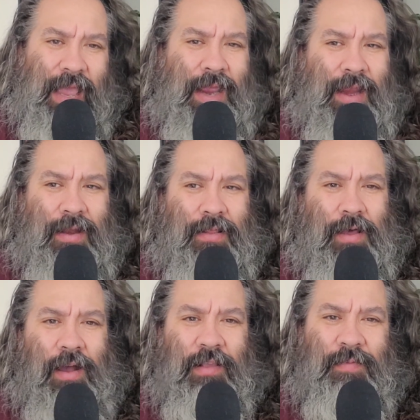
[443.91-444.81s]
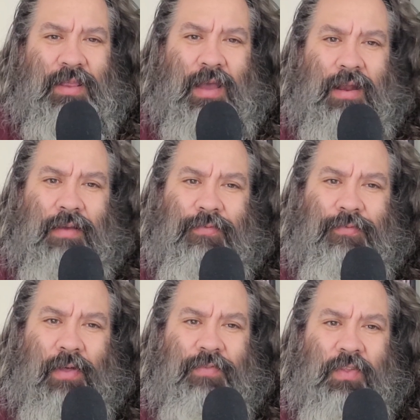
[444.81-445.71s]
And the husband kind of
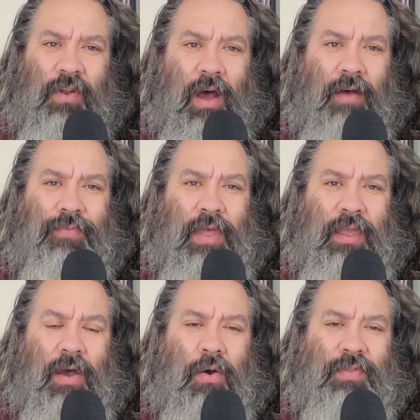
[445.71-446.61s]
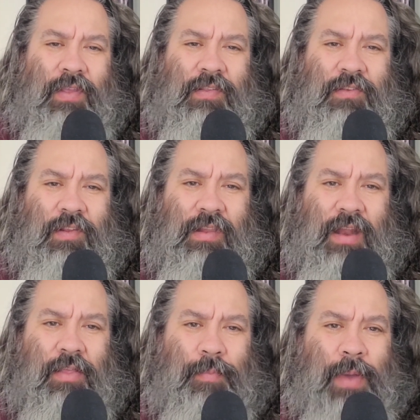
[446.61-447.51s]
fluffs it off like, oh, this is just
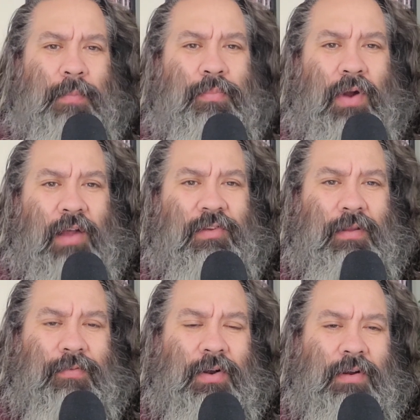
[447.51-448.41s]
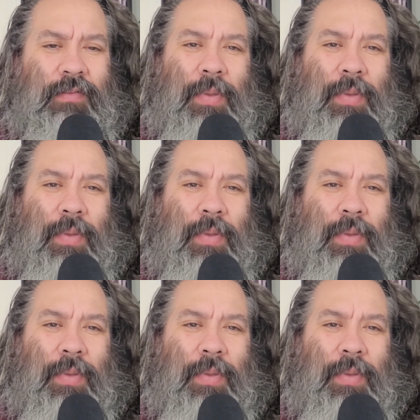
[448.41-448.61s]
another pet project of hers.